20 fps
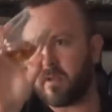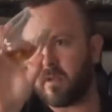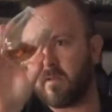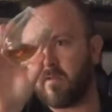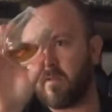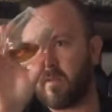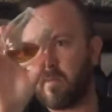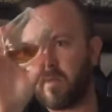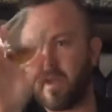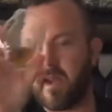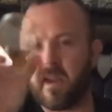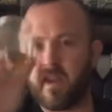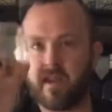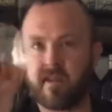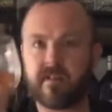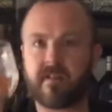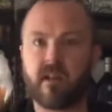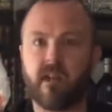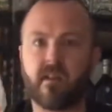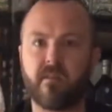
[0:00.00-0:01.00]
from that
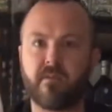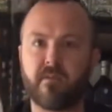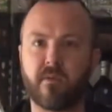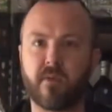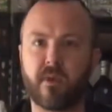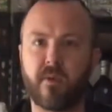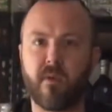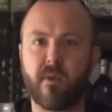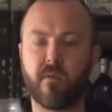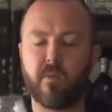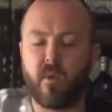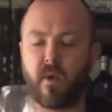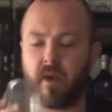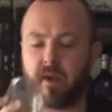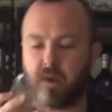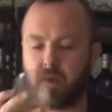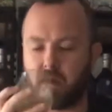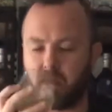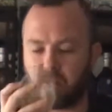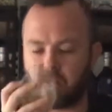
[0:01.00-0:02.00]
ex-California red wine
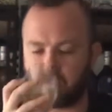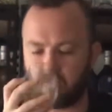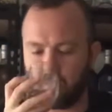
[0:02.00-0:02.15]
cask.